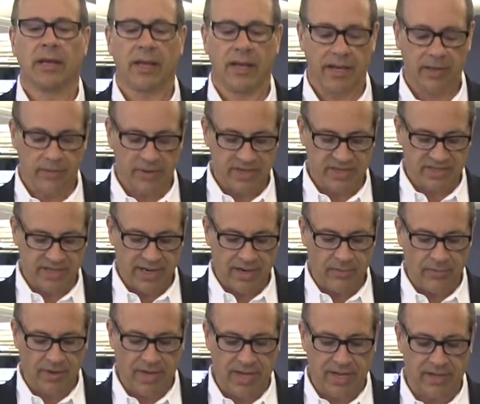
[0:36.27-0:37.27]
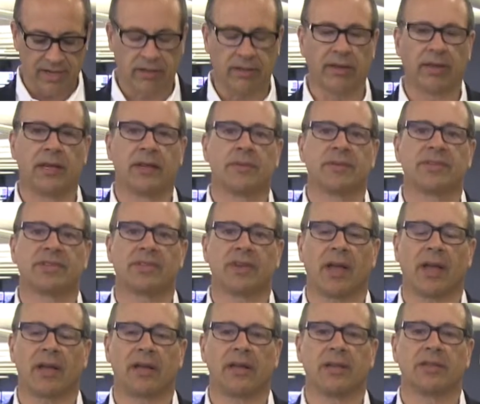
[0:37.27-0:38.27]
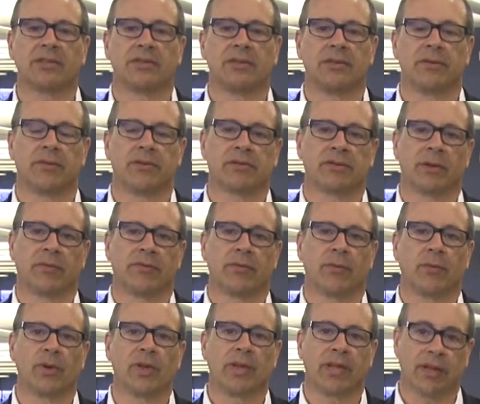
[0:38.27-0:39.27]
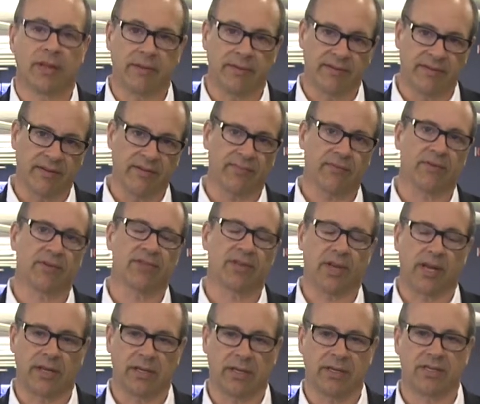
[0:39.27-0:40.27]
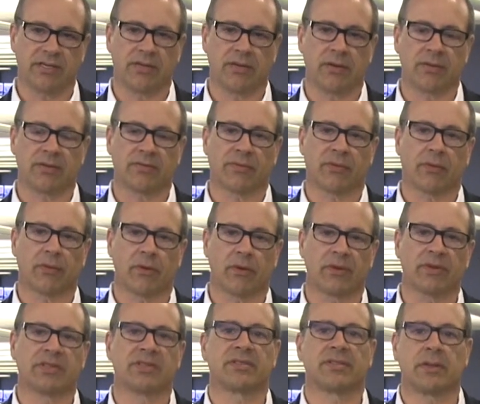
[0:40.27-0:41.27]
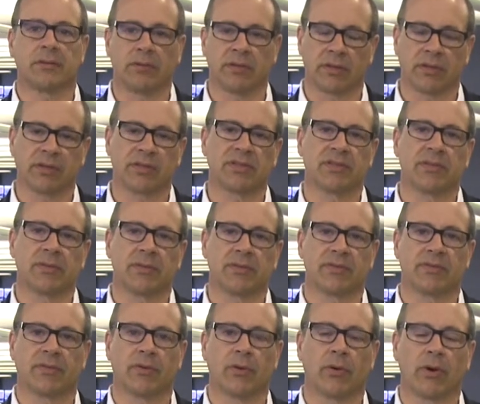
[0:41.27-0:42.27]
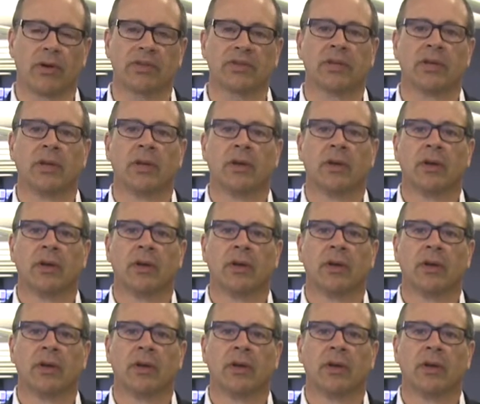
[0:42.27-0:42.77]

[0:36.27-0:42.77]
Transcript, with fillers: Anyways, ironically, it was Chinese news over the weekend, different Chinese news, of course, stimulus news, of course,